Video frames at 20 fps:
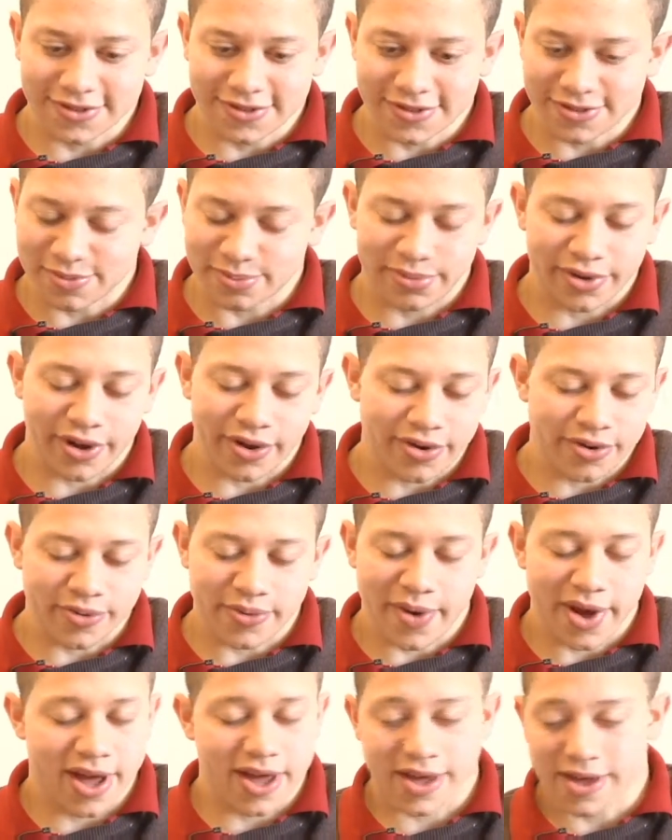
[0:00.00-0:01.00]
blown
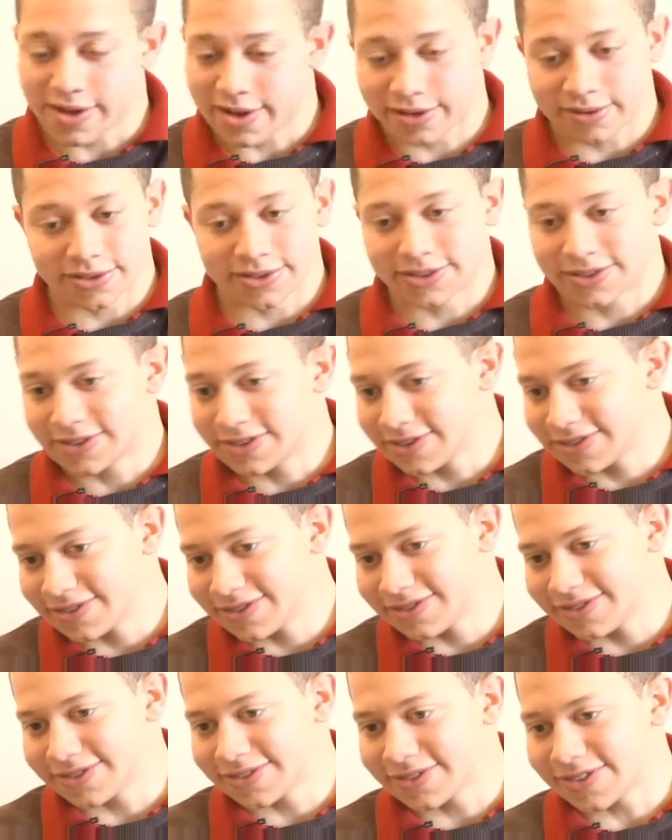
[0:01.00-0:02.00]
away. I
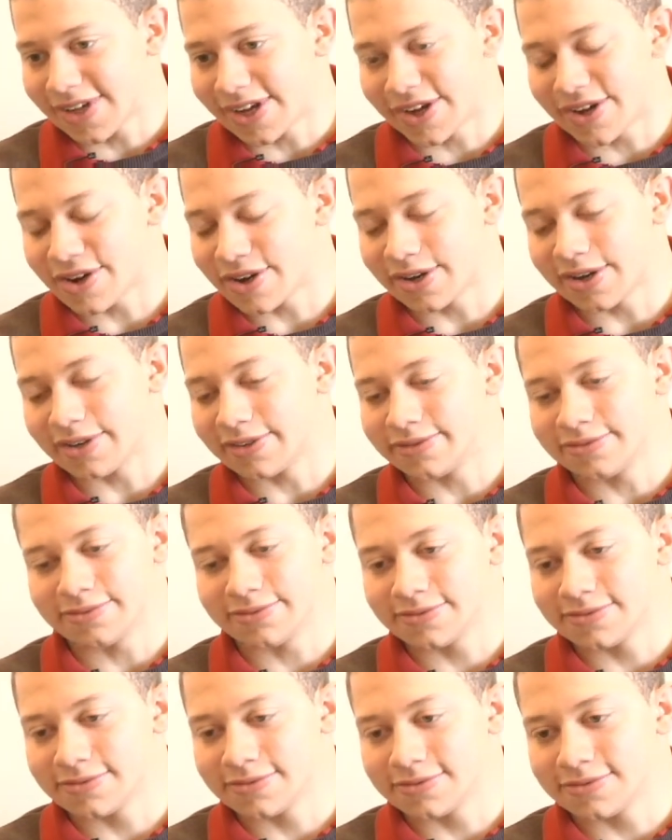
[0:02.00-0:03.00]
couldn't
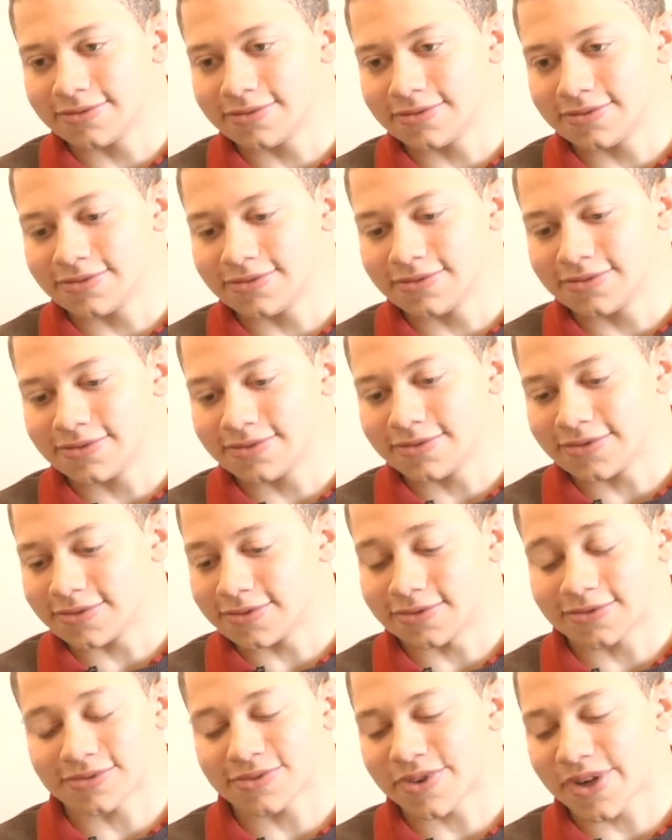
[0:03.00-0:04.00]

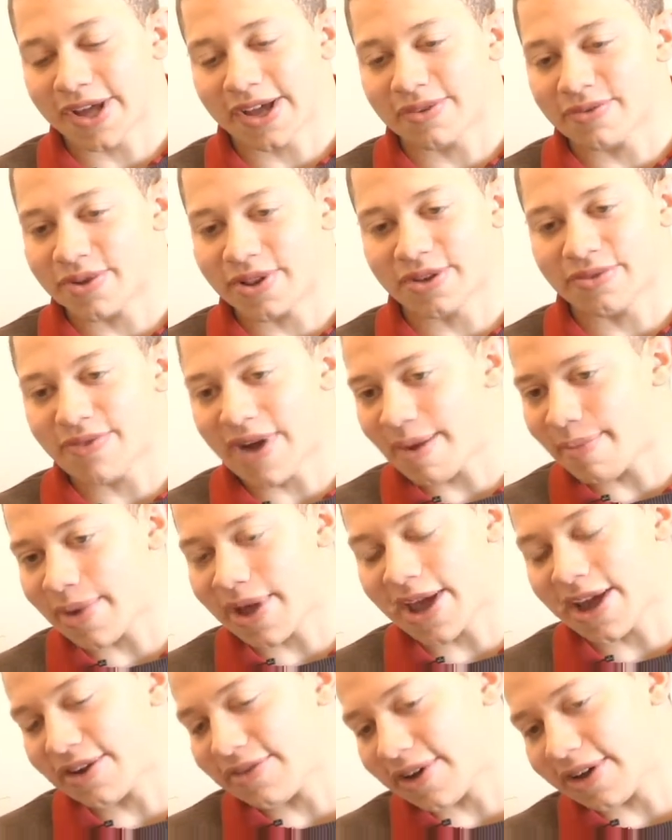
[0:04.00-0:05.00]
really wrap my
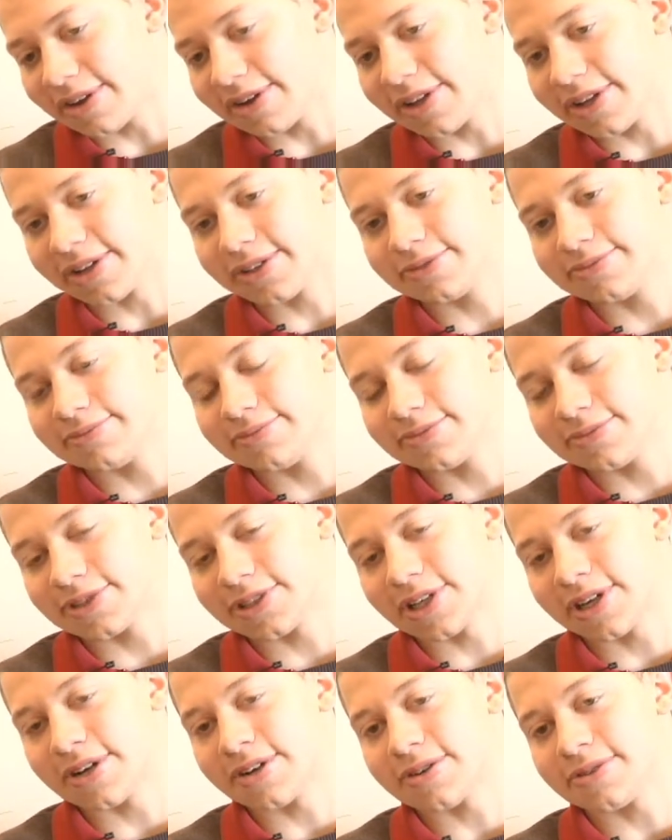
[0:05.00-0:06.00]
head around it.
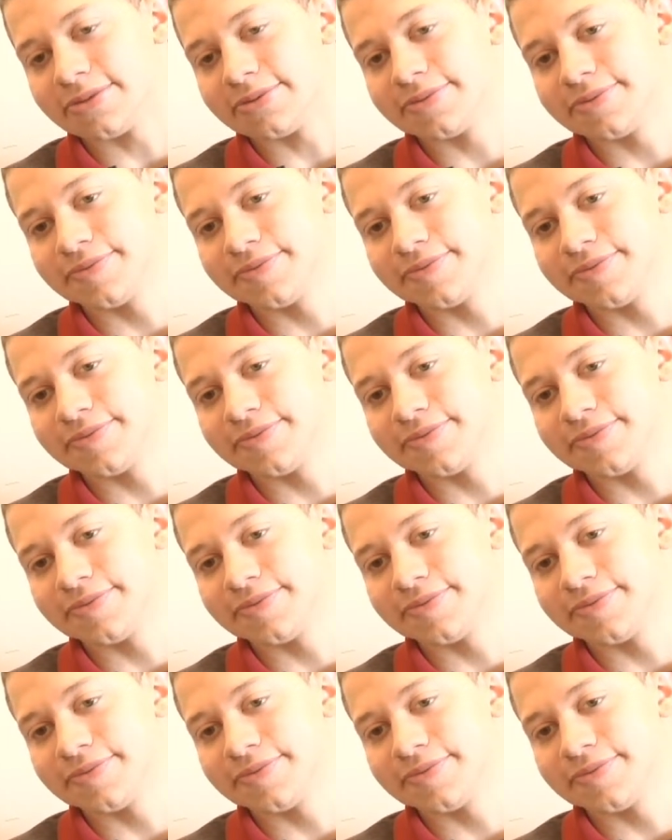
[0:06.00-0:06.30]
So